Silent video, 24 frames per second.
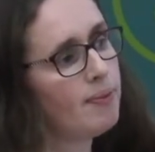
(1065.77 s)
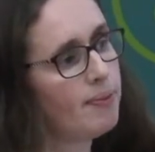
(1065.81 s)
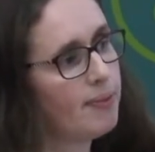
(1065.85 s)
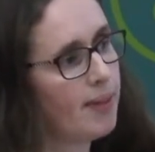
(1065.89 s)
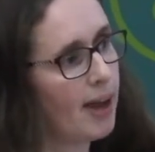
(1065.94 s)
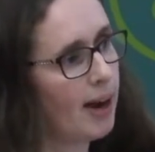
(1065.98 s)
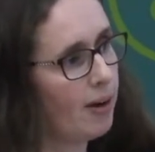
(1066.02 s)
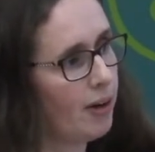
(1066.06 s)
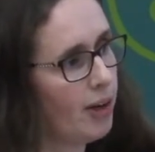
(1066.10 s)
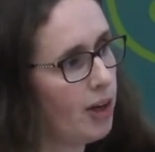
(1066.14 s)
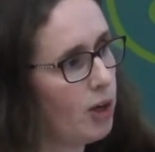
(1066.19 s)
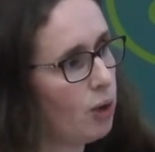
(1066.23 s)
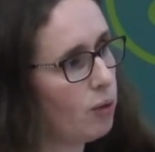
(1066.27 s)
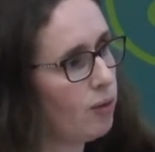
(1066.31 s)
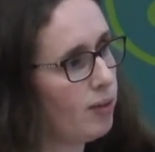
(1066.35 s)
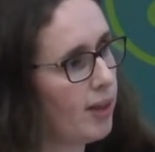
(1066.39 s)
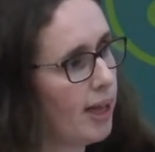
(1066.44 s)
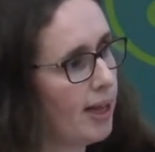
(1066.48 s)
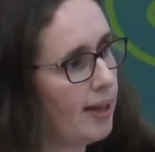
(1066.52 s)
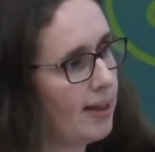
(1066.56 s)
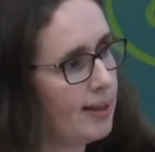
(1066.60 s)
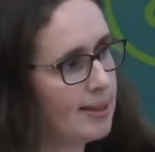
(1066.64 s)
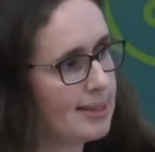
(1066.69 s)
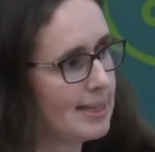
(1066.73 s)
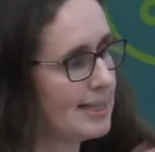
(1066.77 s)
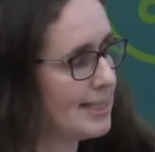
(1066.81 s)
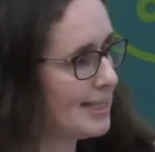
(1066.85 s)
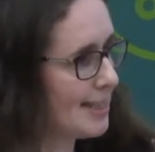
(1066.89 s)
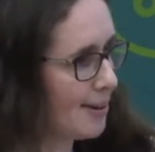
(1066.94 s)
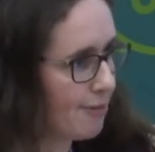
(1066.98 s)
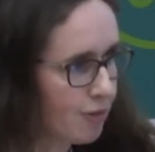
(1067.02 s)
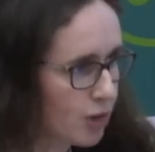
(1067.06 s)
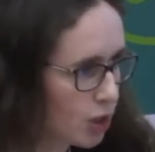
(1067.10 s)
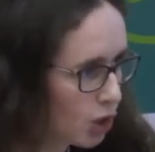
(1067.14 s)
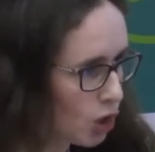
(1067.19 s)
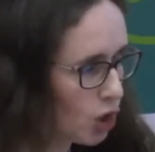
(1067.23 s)
it's a
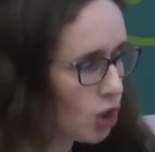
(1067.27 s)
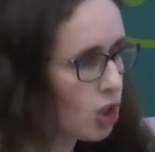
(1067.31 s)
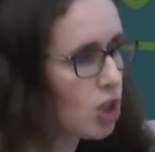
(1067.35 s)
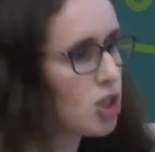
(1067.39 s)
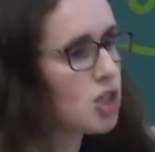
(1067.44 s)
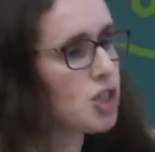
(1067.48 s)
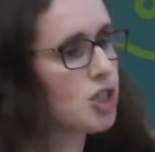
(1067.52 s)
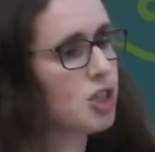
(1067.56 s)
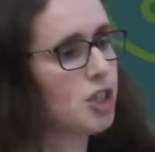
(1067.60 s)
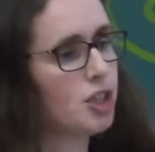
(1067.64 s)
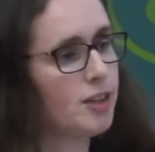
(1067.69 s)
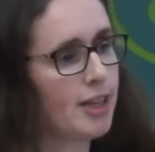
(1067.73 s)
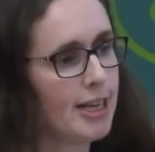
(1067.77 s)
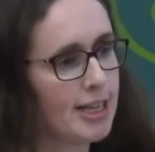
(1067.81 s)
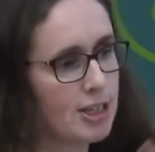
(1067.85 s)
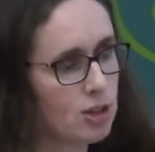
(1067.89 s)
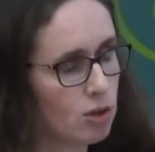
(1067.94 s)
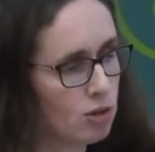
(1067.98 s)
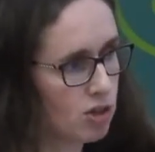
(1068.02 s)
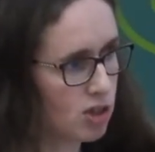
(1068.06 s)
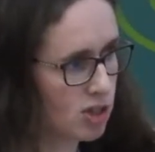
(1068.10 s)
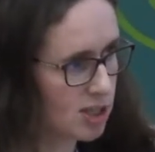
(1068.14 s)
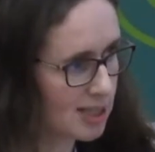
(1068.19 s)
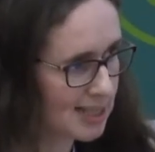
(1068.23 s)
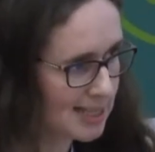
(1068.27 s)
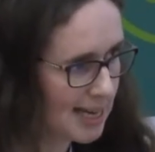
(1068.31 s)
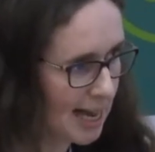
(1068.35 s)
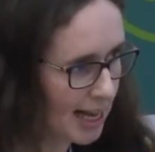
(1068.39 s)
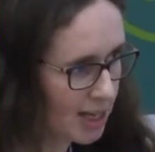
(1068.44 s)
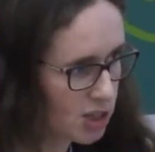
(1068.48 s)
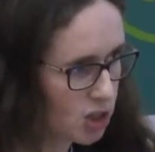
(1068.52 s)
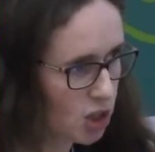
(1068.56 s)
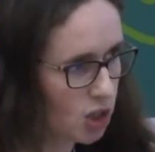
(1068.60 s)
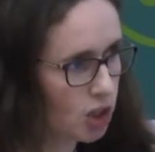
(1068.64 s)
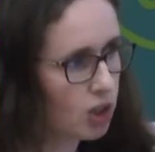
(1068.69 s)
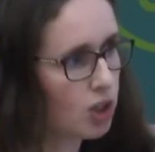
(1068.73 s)
different culture, they don't
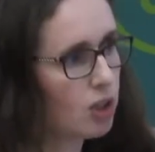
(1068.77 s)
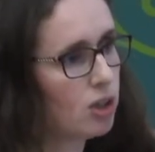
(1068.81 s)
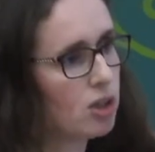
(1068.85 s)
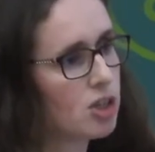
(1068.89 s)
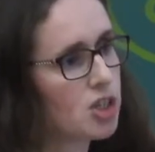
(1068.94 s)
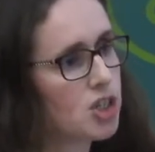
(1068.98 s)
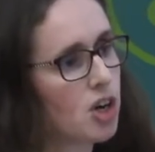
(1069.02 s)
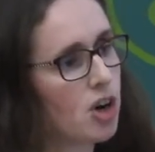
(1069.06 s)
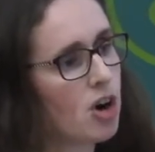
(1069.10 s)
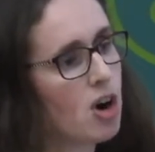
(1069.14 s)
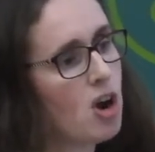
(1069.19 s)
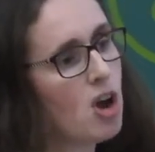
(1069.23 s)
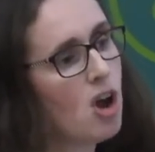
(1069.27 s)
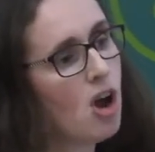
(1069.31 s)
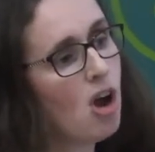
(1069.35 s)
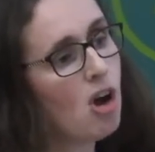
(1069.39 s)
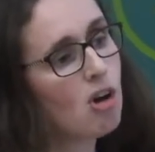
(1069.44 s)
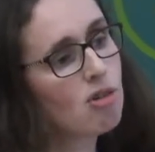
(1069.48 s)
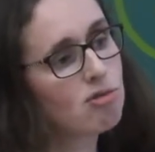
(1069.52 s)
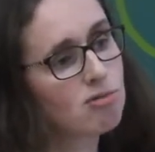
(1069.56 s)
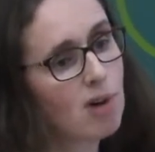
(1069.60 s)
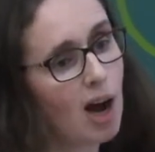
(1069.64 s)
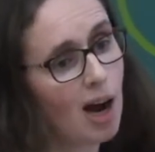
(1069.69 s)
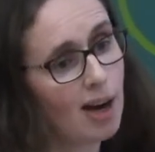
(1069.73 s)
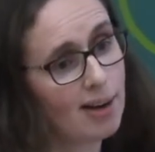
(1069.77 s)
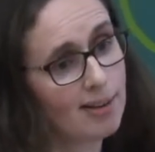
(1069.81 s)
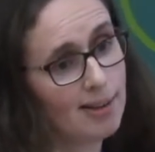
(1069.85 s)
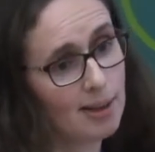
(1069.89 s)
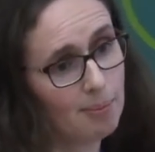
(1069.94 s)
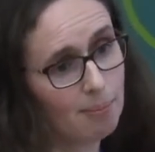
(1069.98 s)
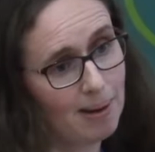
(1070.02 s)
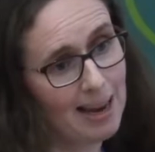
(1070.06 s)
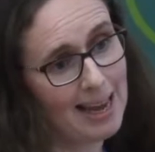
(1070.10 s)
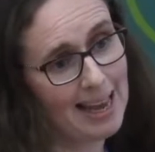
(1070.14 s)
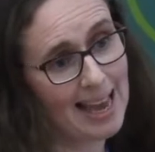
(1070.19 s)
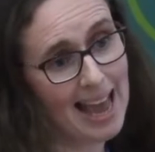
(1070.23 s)
understand our culture, rather
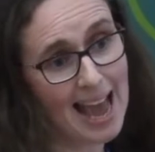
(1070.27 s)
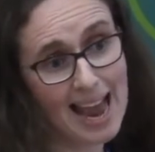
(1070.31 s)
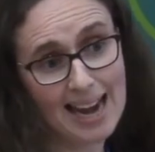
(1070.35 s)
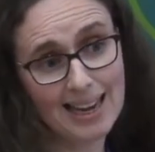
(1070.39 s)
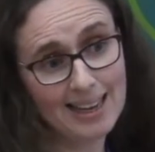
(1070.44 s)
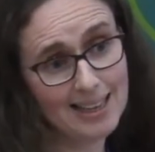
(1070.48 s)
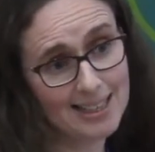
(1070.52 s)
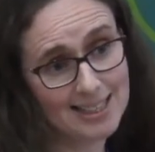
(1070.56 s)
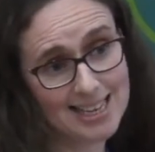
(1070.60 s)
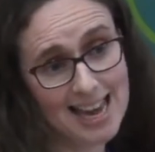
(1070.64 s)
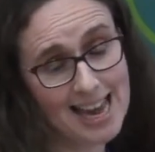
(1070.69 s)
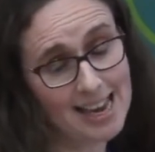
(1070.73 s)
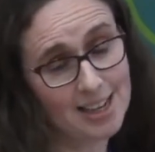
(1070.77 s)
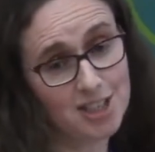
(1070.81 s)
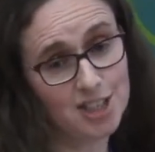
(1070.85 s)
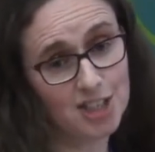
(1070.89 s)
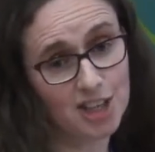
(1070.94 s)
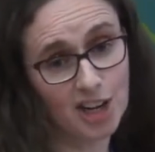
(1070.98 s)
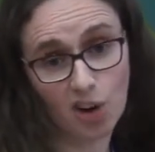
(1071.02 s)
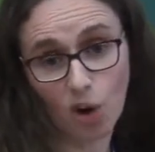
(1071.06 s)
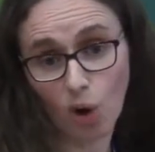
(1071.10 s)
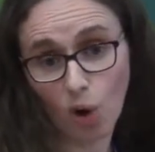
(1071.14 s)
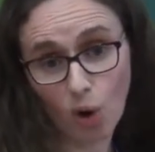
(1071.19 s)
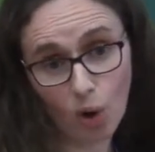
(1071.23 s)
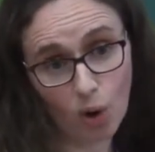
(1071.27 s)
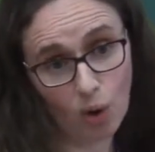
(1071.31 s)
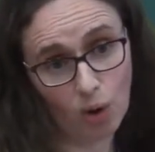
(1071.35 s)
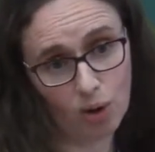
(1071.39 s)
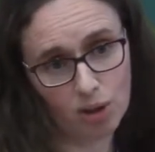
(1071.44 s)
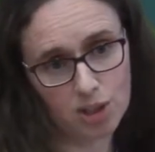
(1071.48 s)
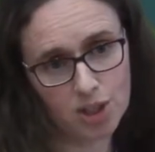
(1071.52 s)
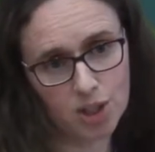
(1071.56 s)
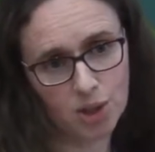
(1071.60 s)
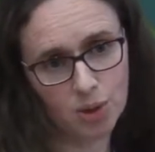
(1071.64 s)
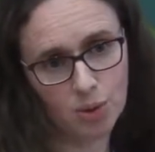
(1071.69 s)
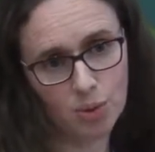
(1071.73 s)
than paying any attention at all
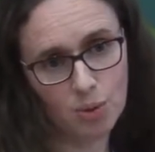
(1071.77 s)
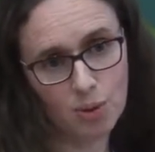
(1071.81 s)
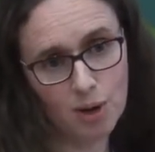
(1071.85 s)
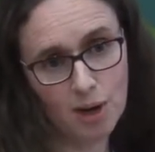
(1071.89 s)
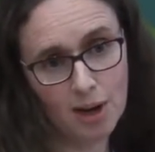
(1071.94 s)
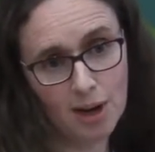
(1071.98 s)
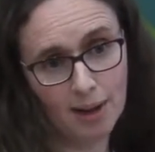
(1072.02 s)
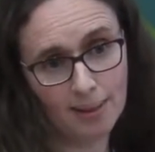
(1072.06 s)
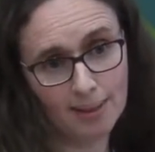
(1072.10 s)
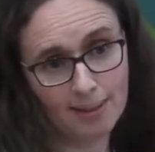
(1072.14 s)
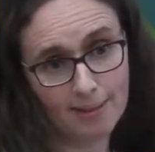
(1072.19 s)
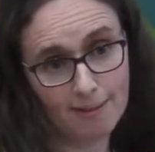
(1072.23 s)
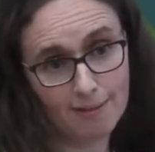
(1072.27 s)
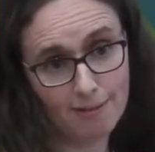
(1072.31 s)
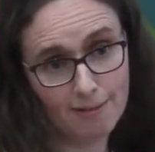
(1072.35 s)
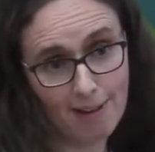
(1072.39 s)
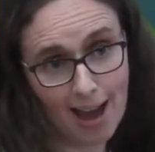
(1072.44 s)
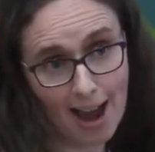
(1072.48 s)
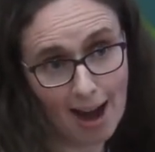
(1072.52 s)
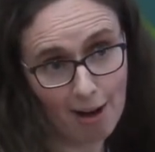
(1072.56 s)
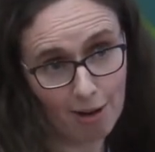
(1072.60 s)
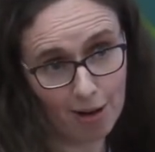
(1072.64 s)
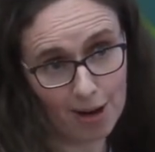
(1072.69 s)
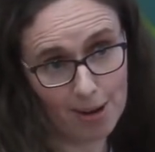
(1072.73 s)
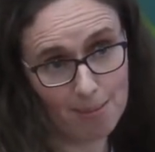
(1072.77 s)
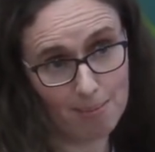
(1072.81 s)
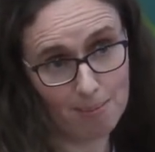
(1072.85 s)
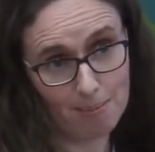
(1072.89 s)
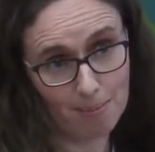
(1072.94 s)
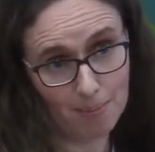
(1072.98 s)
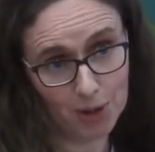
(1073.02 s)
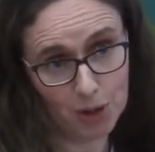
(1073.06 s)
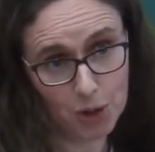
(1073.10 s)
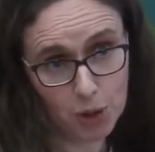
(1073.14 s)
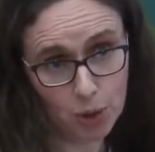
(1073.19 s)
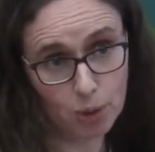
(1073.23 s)
to the very
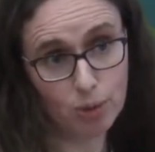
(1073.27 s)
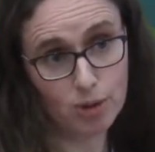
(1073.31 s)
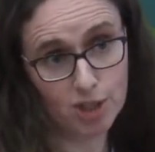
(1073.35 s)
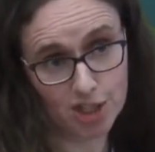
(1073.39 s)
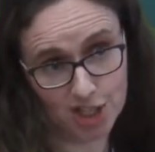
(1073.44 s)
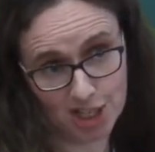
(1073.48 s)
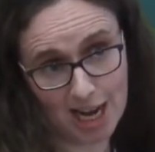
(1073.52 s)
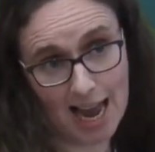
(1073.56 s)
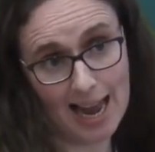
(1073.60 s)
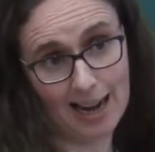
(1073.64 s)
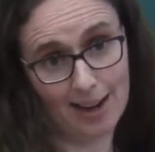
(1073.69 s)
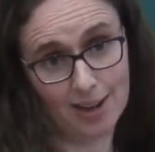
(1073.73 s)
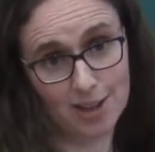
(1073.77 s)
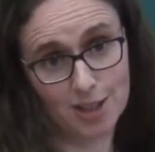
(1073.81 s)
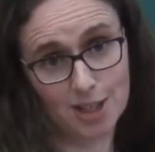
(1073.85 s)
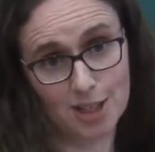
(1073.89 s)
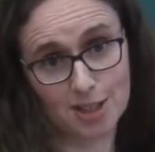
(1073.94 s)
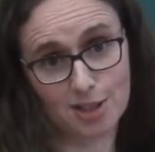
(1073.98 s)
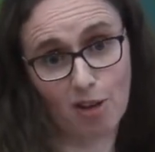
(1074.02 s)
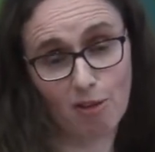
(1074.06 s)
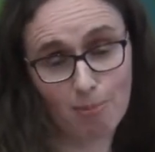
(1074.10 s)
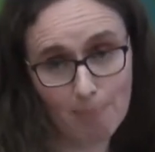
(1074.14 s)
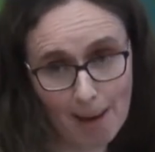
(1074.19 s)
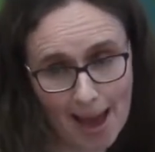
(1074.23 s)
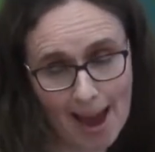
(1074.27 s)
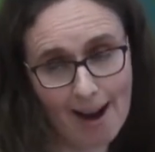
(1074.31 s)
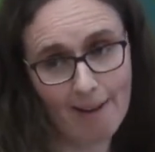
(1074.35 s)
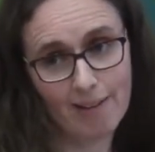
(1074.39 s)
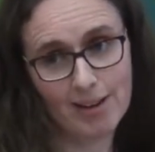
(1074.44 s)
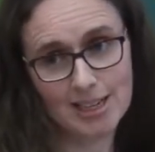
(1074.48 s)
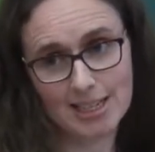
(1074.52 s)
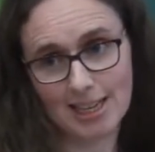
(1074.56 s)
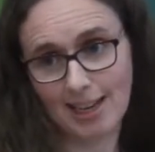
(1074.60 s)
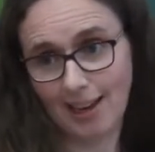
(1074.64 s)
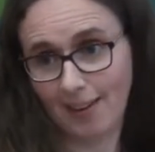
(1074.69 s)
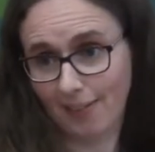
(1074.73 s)
huge challenges of
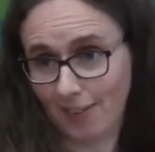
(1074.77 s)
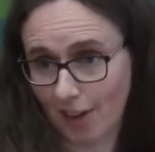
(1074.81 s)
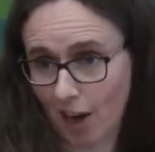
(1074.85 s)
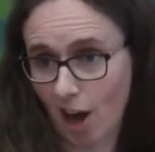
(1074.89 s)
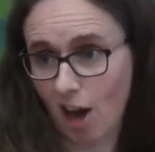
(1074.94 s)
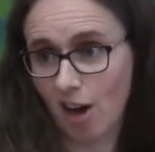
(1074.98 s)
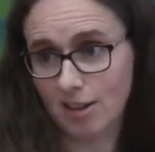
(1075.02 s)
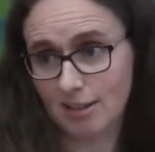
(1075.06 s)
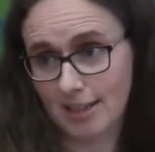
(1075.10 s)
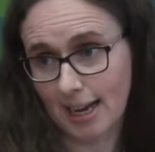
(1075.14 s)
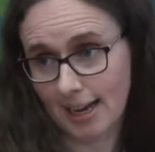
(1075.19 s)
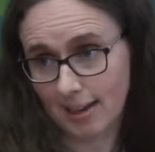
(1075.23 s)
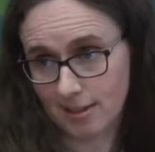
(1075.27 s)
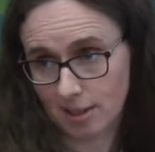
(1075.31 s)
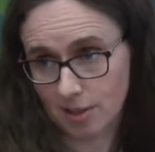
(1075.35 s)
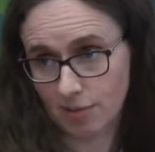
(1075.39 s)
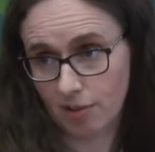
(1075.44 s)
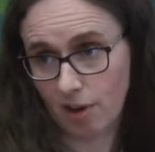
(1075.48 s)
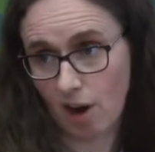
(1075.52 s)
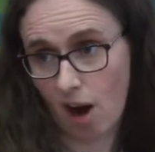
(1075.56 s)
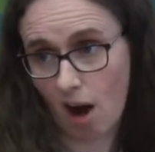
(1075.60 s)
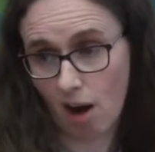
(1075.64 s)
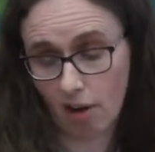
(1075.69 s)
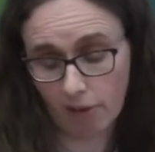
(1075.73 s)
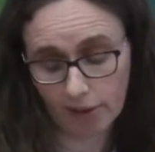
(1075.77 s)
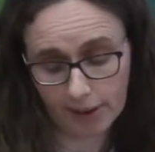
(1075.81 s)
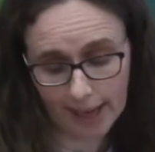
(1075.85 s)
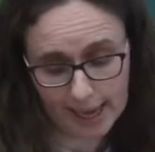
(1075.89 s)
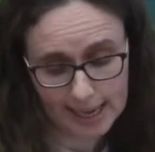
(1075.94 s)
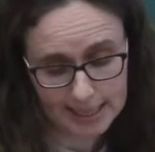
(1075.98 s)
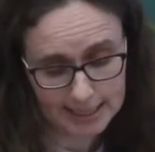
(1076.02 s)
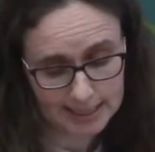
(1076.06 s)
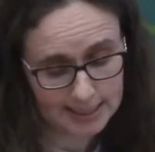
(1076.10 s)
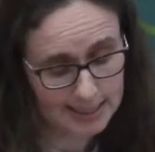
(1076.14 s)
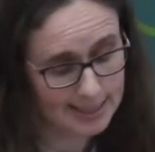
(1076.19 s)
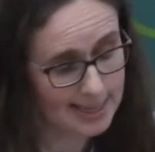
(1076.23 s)
parenting in the context of a
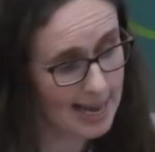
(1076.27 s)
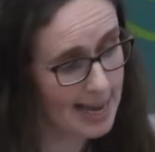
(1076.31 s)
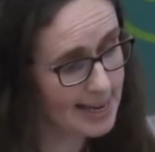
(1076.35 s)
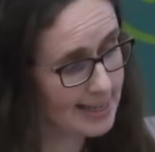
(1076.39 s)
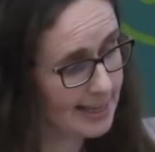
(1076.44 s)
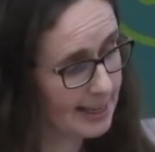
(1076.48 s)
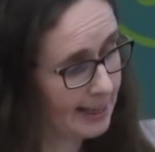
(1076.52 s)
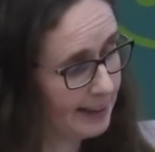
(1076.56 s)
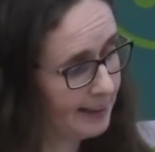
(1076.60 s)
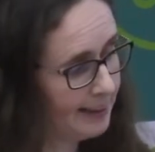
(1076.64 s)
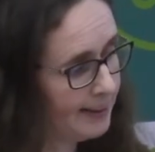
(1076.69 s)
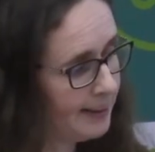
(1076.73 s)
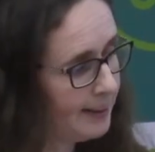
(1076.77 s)
congregated setting.